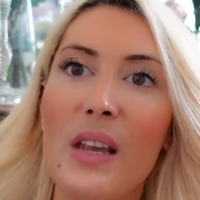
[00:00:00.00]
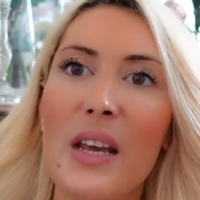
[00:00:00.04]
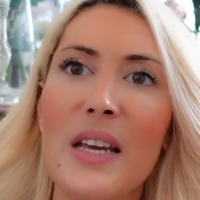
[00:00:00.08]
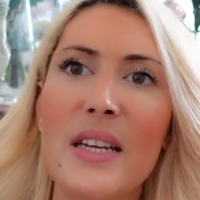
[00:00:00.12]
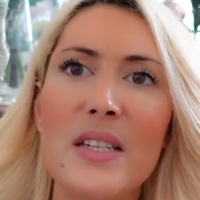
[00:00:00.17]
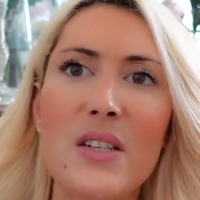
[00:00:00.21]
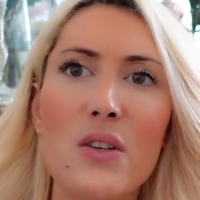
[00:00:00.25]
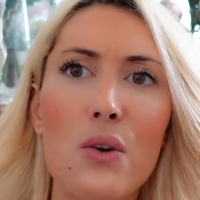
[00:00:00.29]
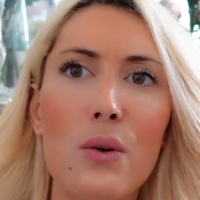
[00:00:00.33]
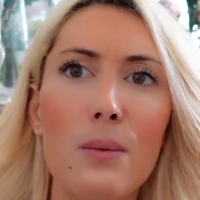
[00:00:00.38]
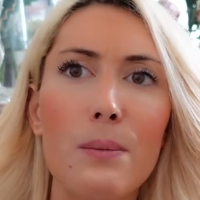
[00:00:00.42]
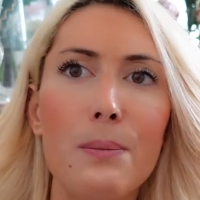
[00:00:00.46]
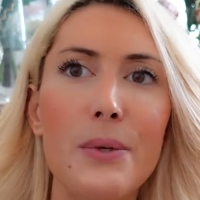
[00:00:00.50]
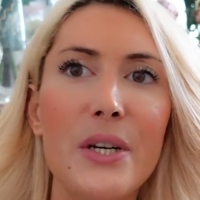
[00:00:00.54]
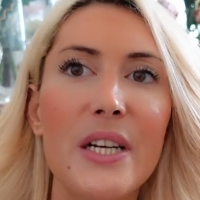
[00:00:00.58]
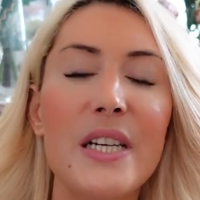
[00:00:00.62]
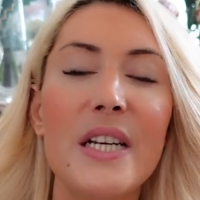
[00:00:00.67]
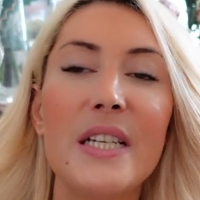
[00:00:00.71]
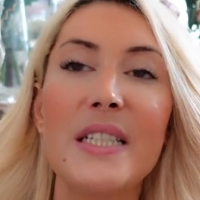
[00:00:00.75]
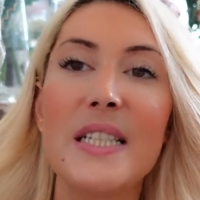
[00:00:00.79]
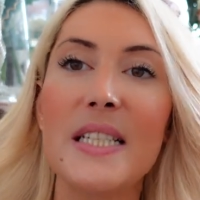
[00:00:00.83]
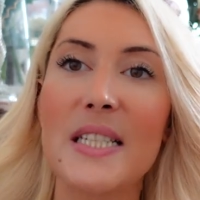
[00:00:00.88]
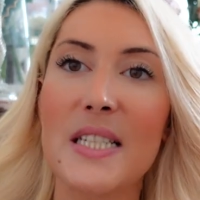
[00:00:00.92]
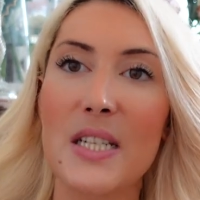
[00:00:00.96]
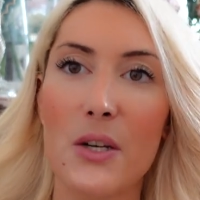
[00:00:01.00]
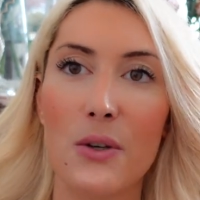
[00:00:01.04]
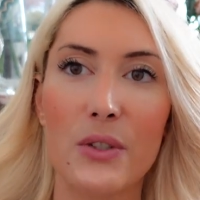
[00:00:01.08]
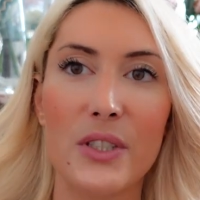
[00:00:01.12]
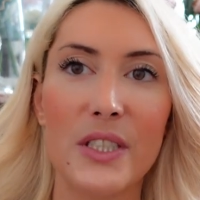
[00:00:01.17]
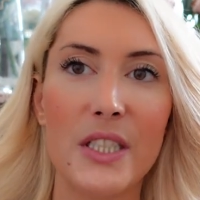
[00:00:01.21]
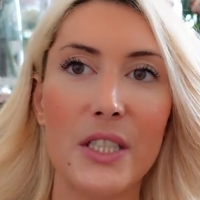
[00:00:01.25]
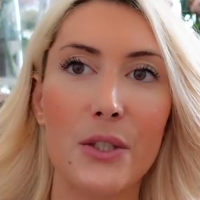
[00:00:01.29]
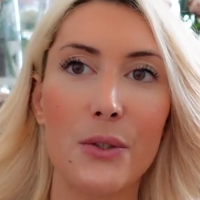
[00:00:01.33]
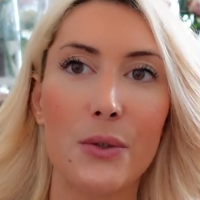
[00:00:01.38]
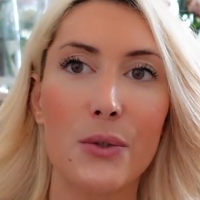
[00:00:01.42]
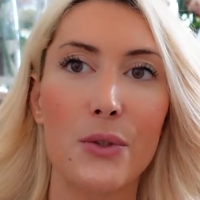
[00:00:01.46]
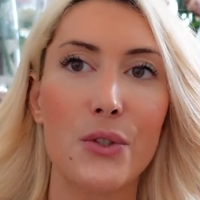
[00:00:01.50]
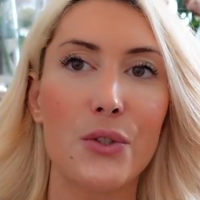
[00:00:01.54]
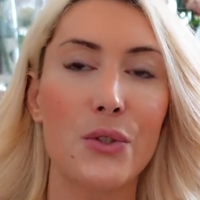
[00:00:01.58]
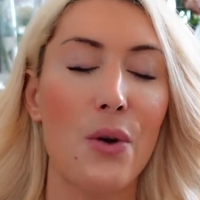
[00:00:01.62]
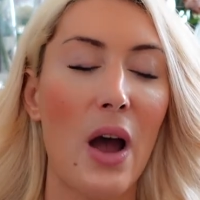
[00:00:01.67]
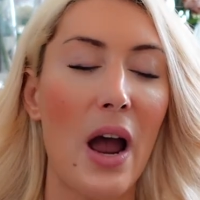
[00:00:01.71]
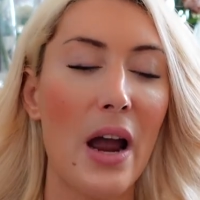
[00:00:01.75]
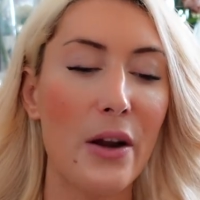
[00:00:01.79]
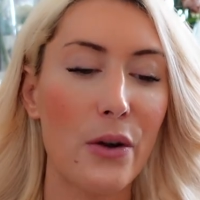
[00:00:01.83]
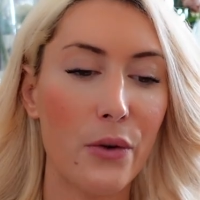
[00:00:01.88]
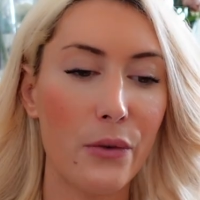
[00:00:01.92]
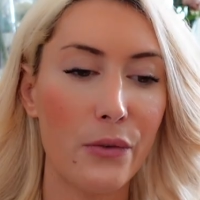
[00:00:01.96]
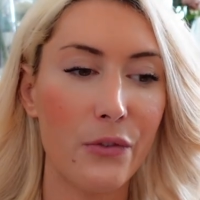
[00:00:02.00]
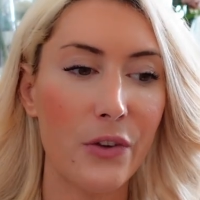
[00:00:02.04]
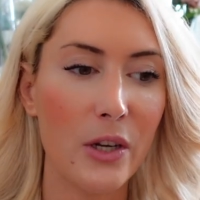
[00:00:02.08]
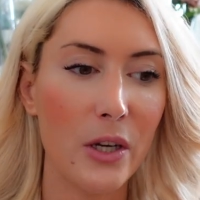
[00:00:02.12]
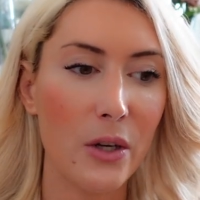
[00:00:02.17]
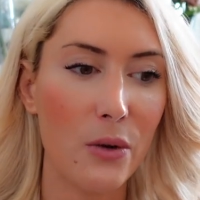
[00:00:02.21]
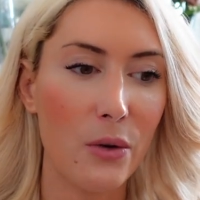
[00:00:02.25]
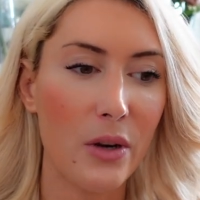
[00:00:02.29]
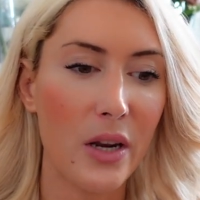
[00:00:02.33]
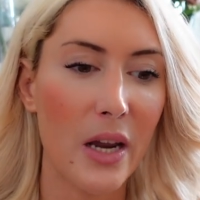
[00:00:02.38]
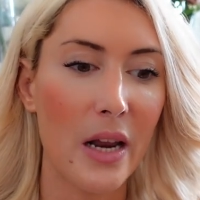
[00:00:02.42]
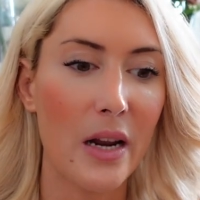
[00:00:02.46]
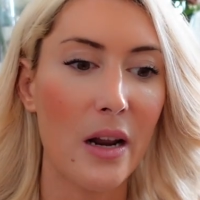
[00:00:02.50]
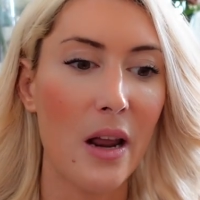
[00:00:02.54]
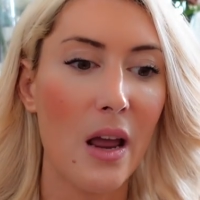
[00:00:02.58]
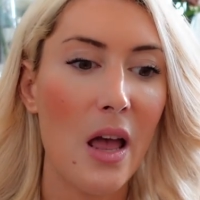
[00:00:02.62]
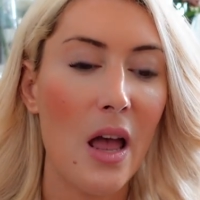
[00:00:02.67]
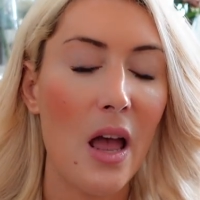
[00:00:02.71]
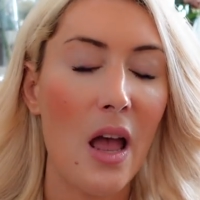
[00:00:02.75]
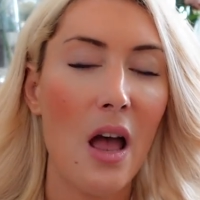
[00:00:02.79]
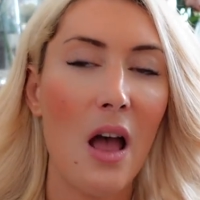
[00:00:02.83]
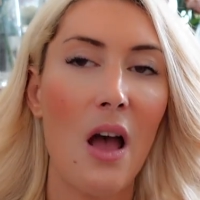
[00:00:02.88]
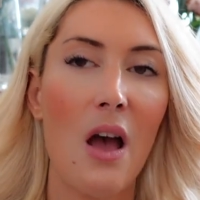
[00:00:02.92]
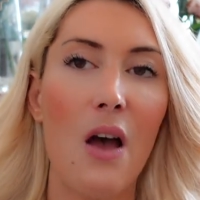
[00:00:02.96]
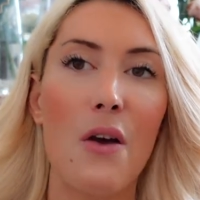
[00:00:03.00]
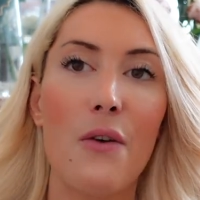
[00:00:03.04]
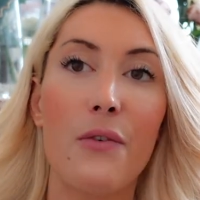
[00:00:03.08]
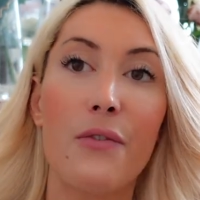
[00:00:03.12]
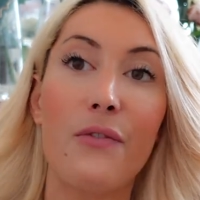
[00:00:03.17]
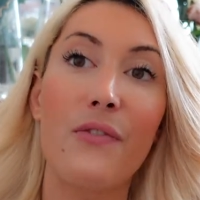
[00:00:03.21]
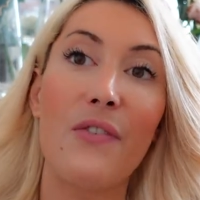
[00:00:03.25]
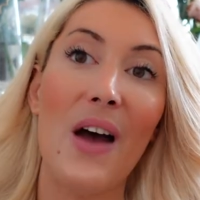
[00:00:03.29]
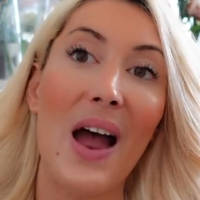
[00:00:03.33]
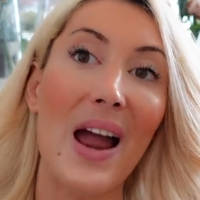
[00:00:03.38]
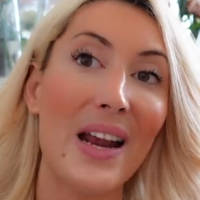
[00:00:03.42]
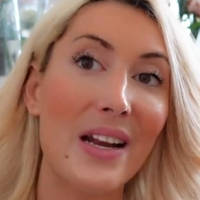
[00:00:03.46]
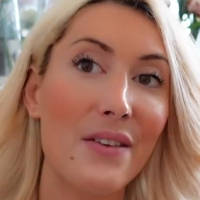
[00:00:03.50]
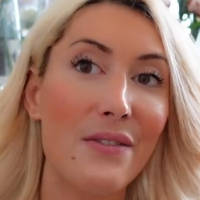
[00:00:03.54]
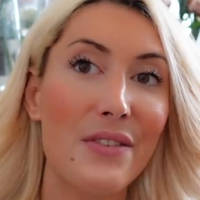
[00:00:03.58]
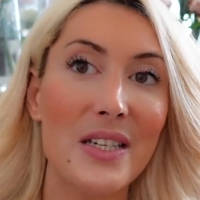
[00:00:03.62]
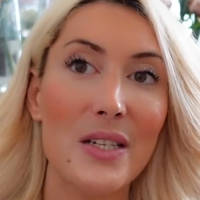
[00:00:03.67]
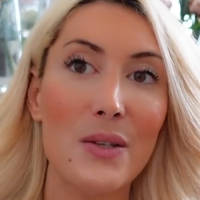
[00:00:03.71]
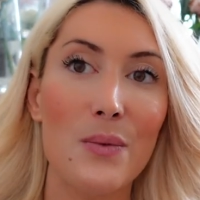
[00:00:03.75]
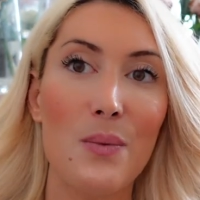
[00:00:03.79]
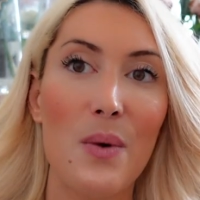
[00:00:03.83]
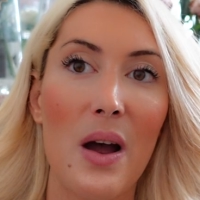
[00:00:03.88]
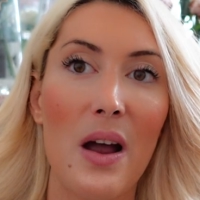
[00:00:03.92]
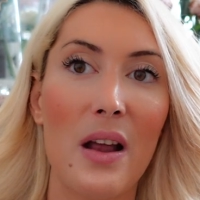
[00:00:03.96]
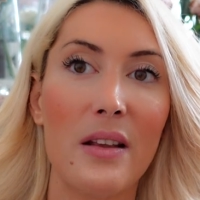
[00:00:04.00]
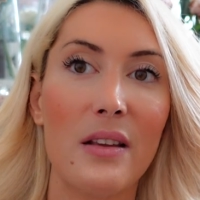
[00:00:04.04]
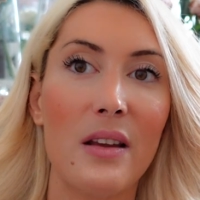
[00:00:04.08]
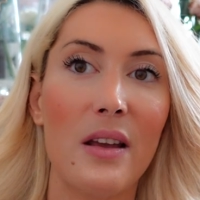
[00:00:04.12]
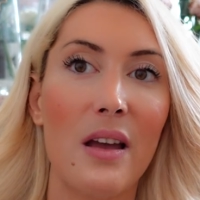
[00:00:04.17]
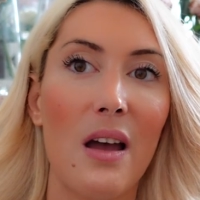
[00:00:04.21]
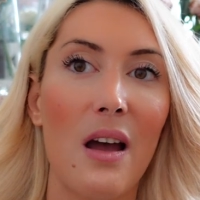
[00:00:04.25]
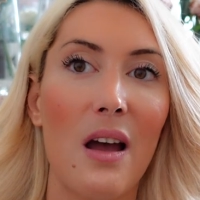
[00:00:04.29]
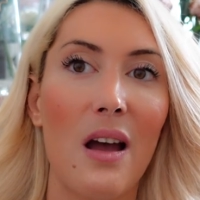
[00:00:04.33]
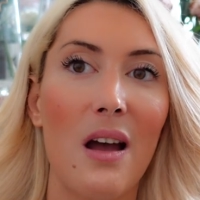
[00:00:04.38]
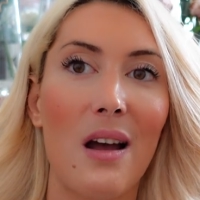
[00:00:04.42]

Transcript: is completely discontinued, so I don't think you can find this one.